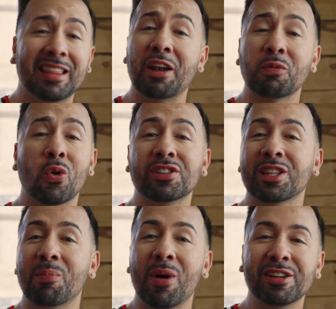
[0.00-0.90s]
Then of course
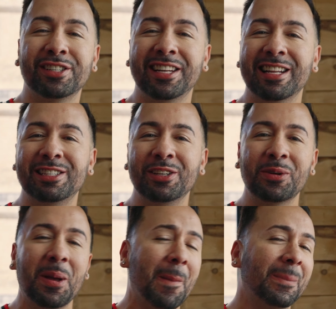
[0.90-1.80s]
the mustard hits you,
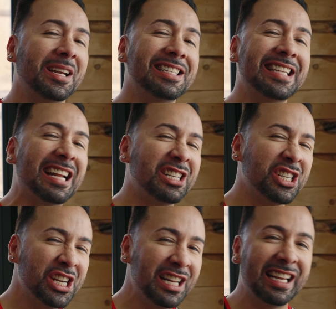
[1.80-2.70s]
but it's that
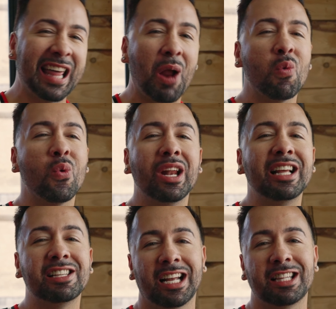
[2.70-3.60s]
chili that
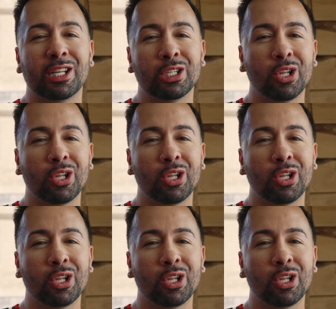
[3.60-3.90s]
really sets this